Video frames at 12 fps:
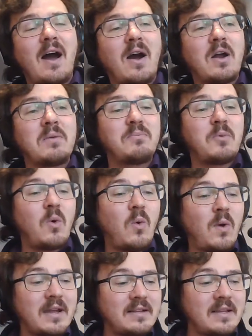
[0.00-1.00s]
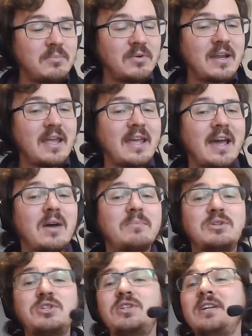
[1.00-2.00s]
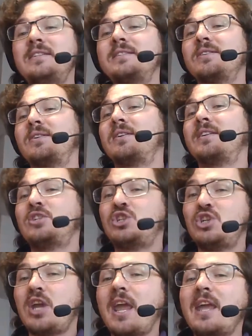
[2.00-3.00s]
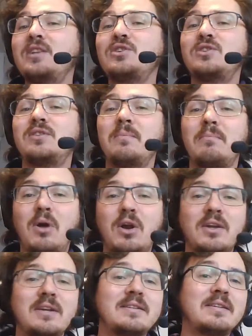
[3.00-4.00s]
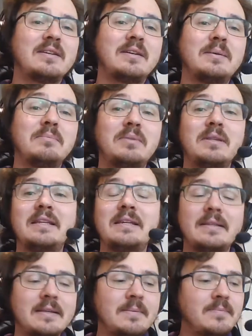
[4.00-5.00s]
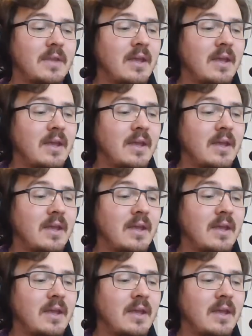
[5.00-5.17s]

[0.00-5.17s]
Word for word: are quickly bringing out machines that are going to change the market completely.